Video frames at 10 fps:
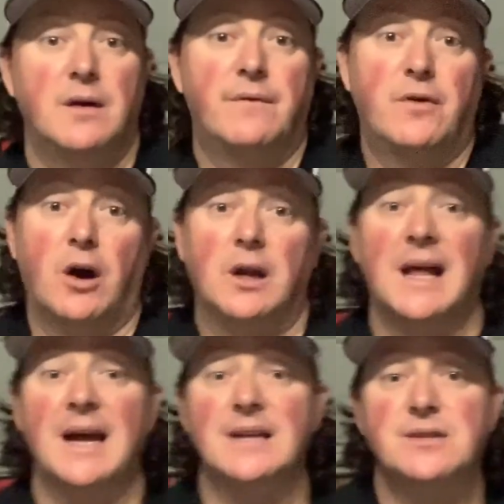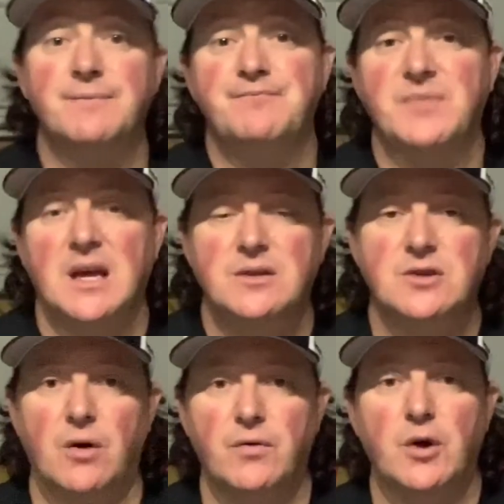our clients.
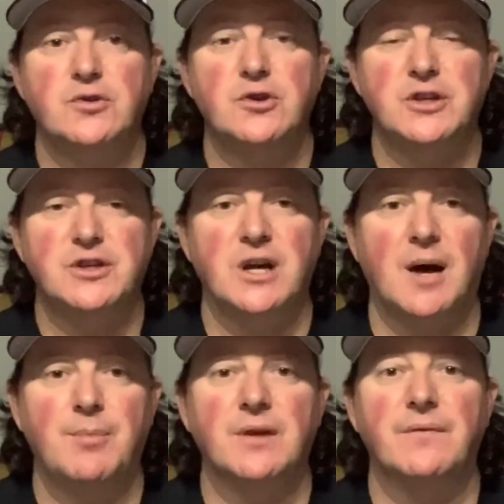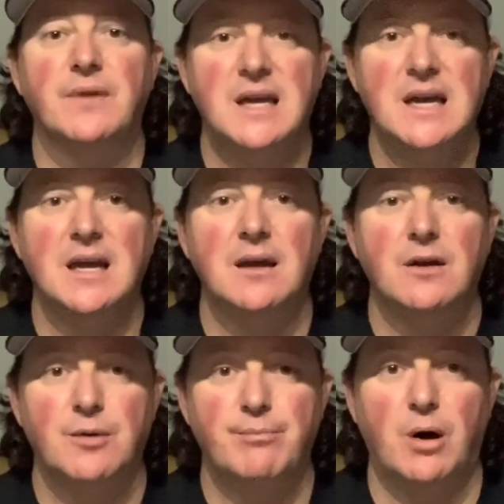So those are just a couple of key
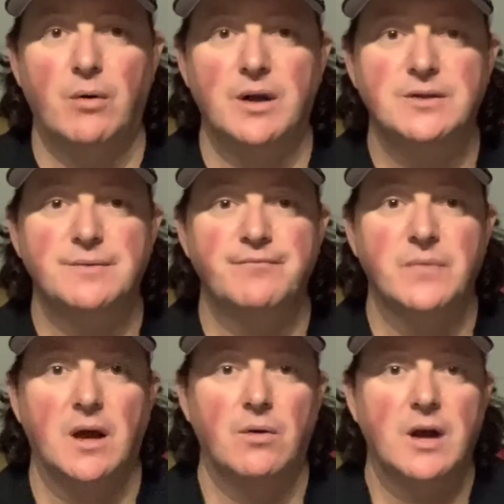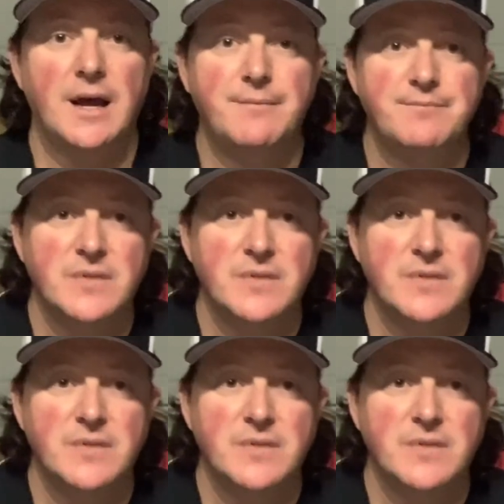components, okay?